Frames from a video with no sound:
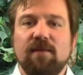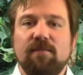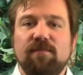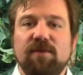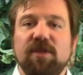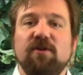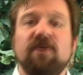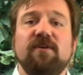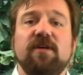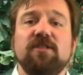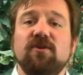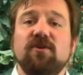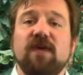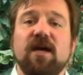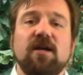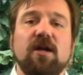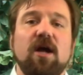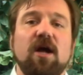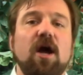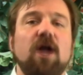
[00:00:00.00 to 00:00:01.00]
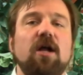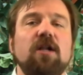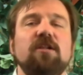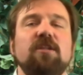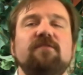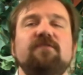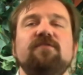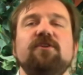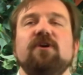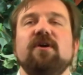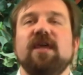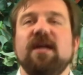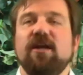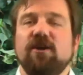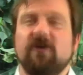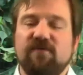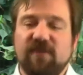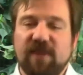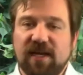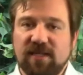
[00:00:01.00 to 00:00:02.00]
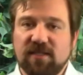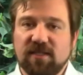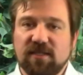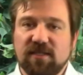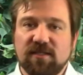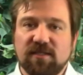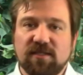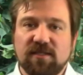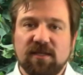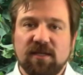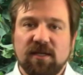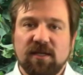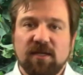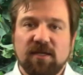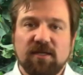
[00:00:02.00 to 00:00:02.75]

But you've also got all of your interfaces.